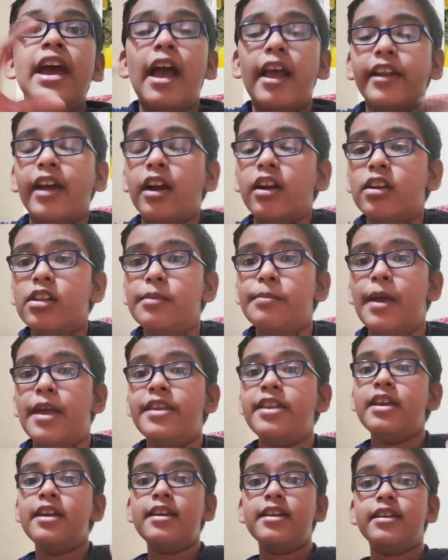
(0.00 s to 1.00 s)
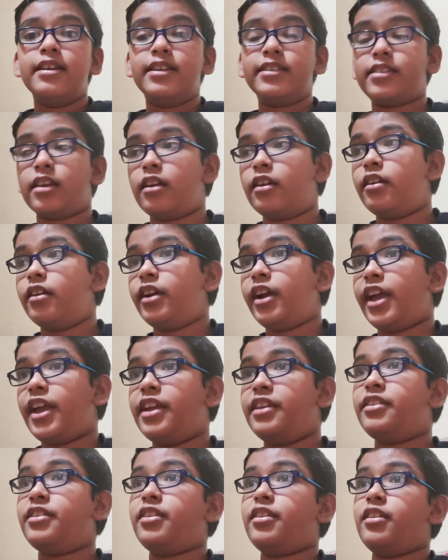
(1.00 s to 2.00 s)
and Uncle Ben is a
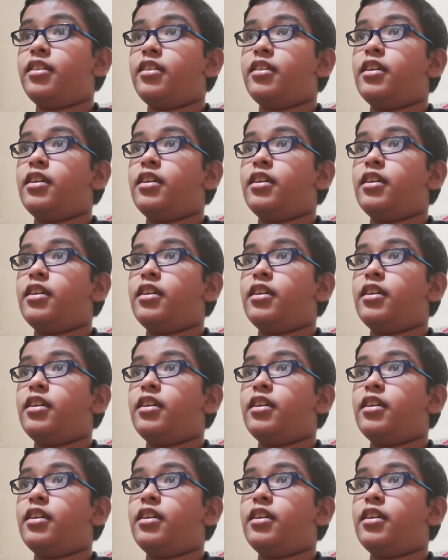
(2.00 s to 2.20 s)
great